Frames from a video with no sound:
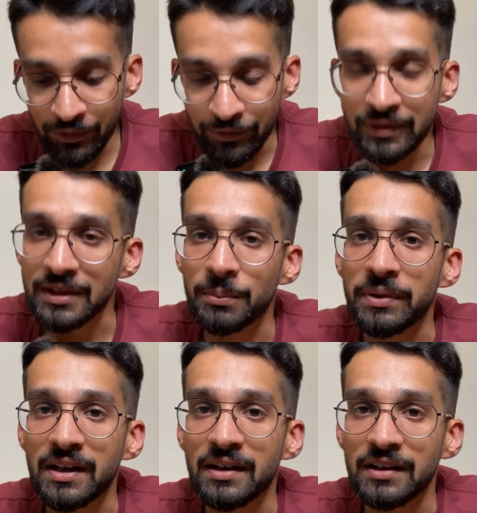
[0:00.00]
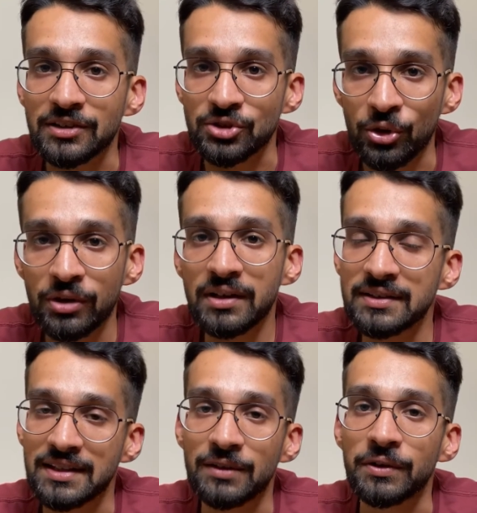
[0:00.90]
if the parent is not
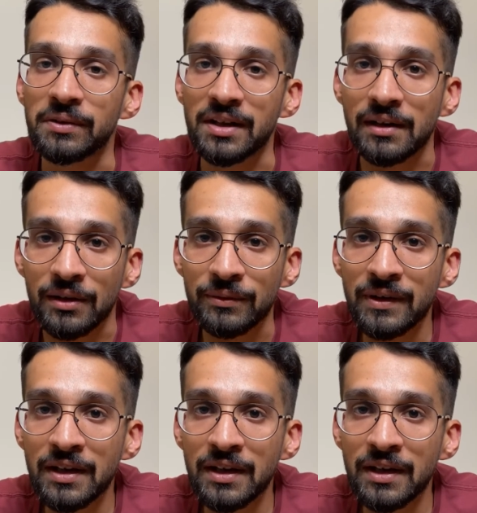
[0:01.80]
self aware enough.